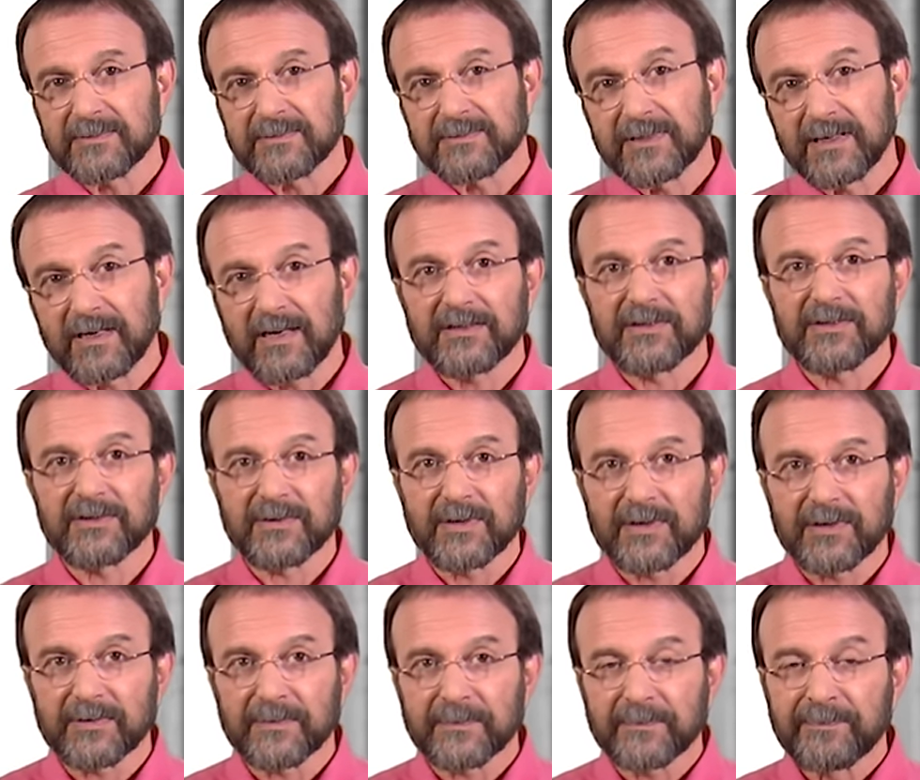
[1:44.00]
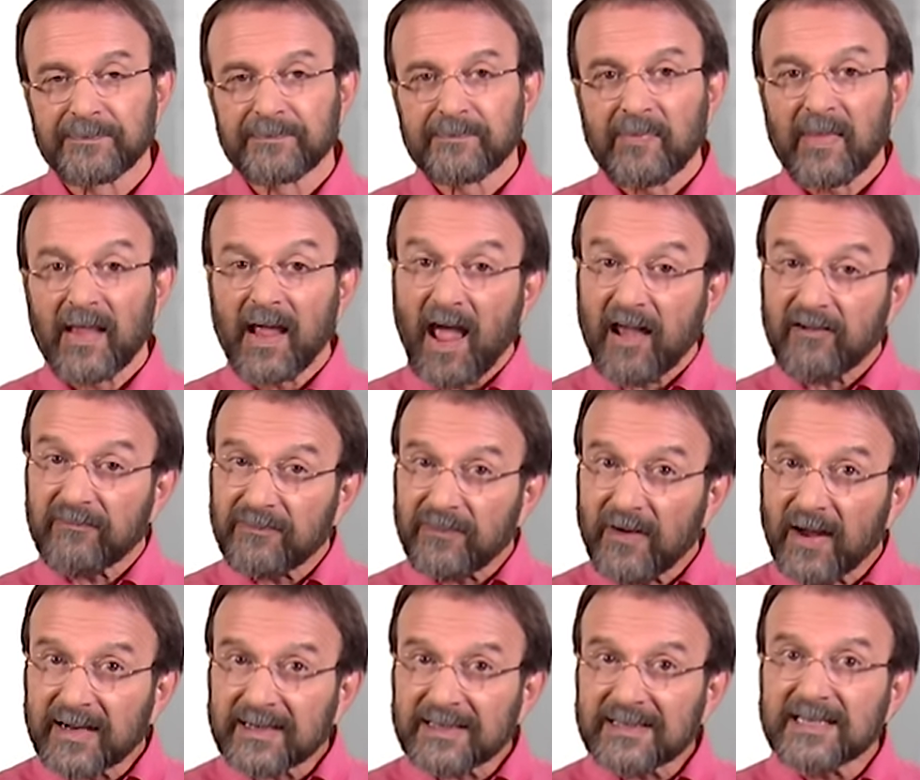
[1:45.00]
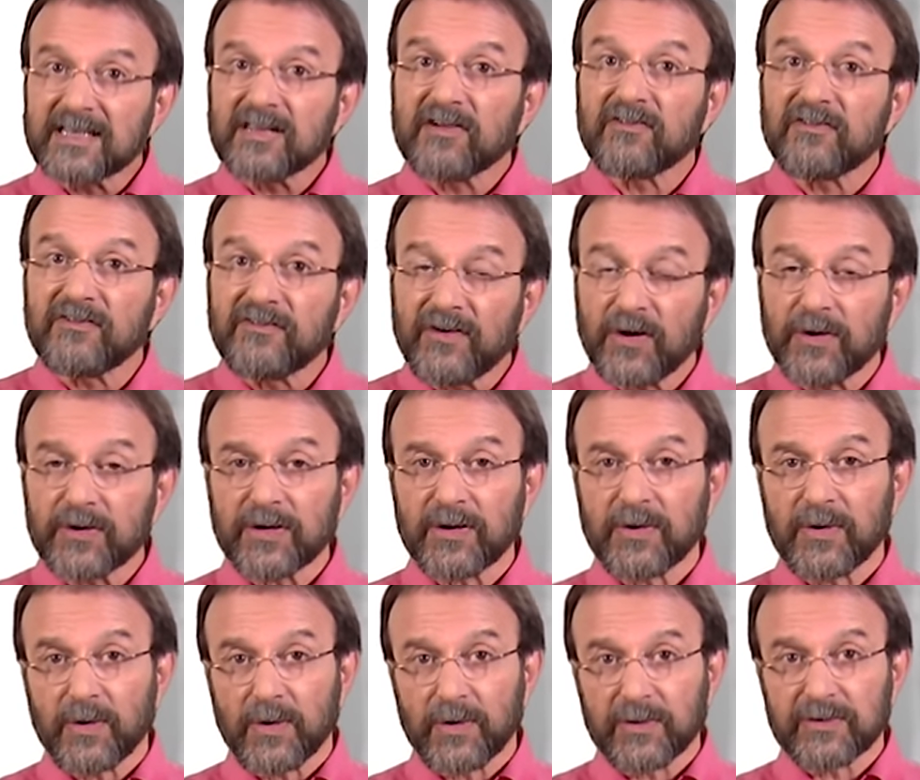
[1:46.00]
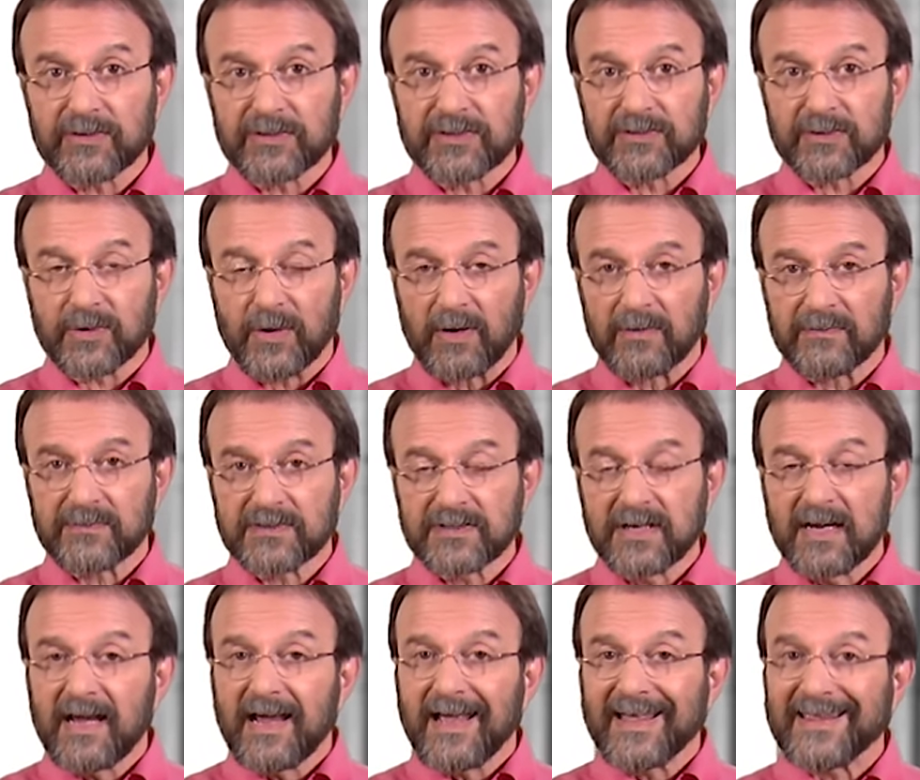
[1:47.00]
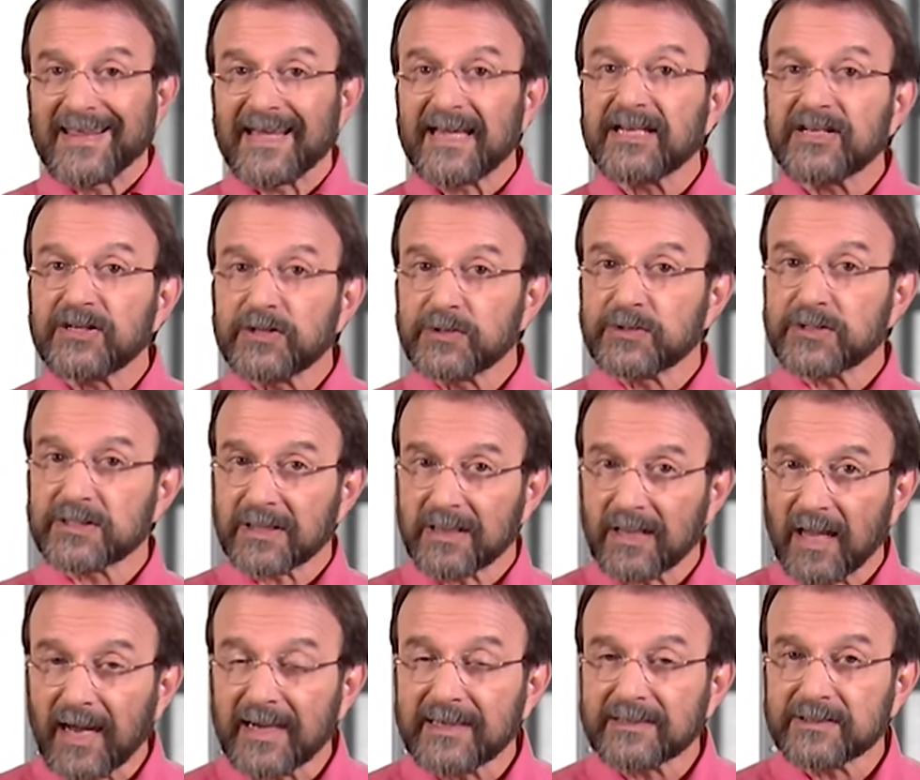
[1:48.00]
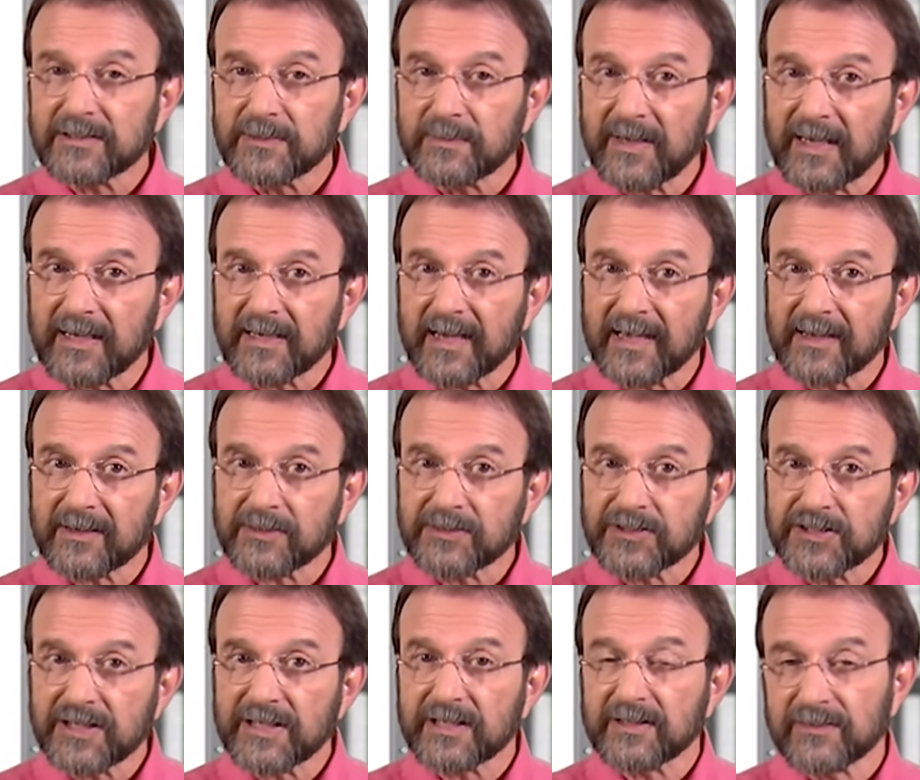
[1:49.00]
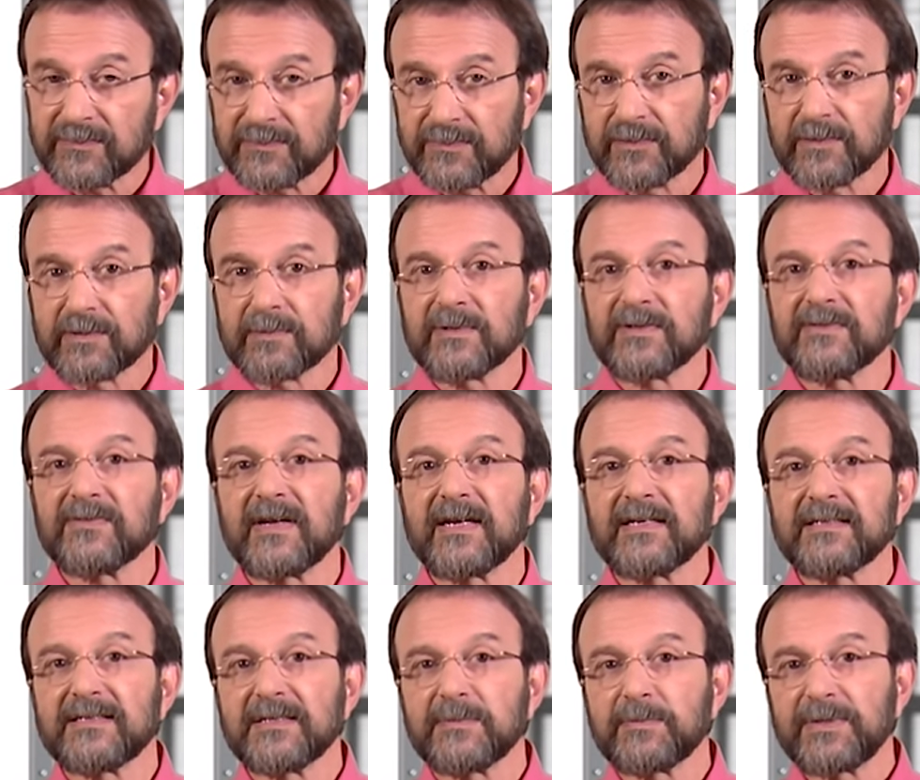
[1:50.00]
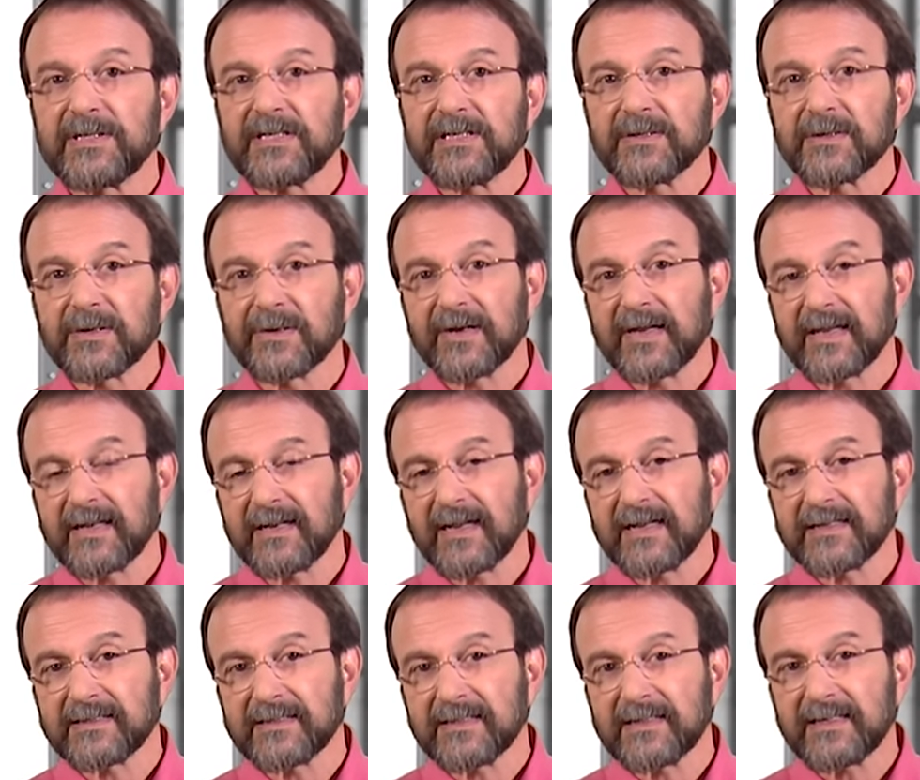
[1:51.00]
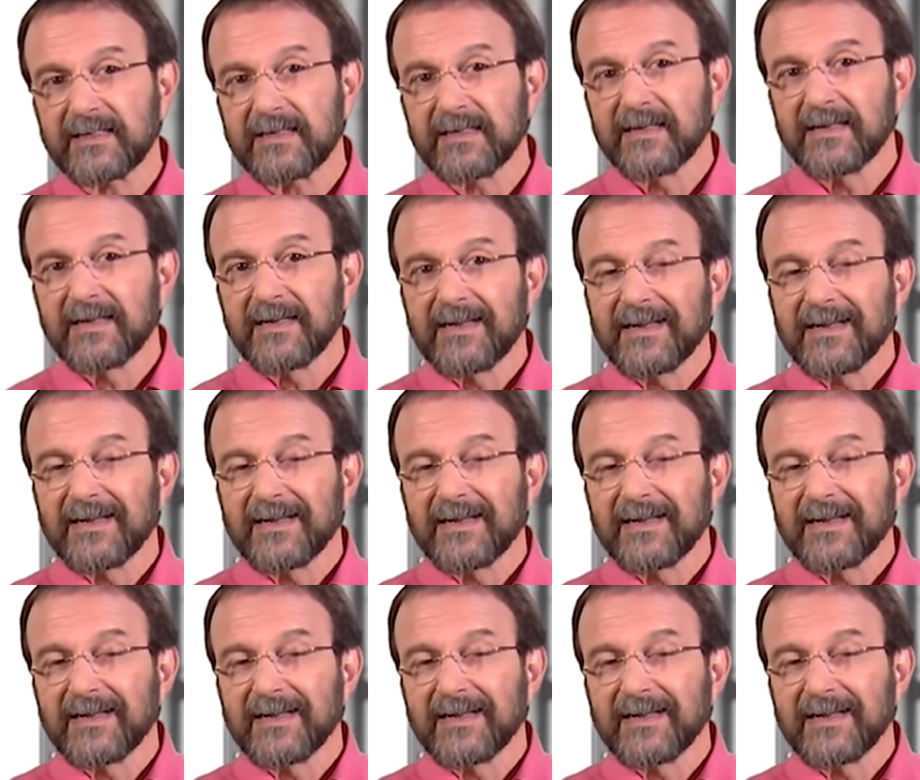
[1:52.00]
them on their own. And finally, the photoautotrophs. They use light to make energy in the form of ATP or NAD.